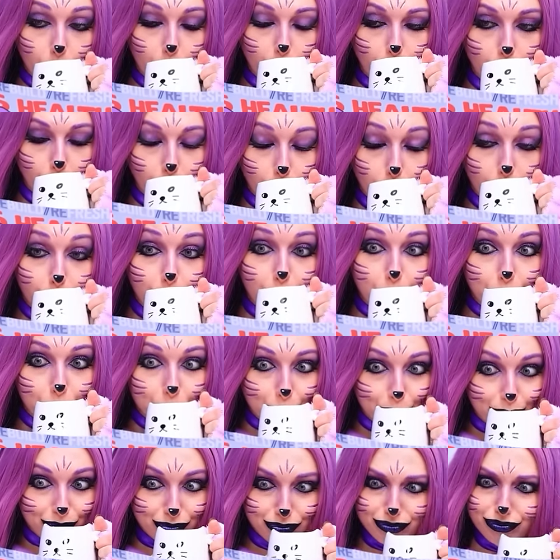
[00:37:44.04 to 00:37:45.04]
In the
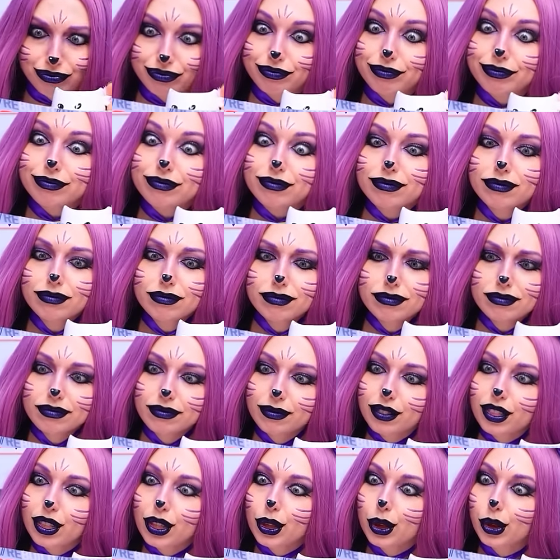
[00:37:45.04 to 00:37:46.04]
universe, there's so
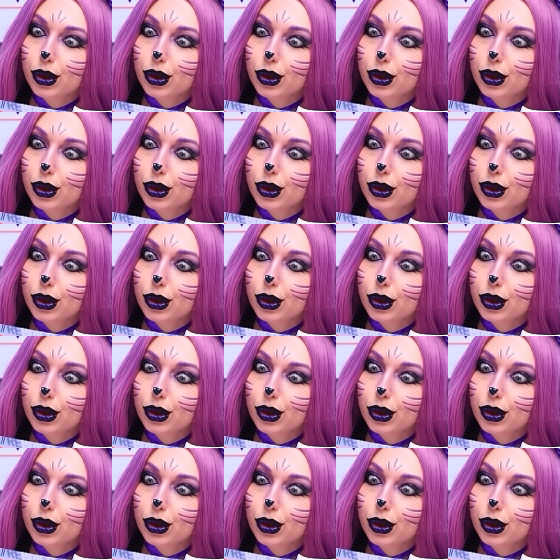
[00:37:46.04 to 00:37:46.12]
many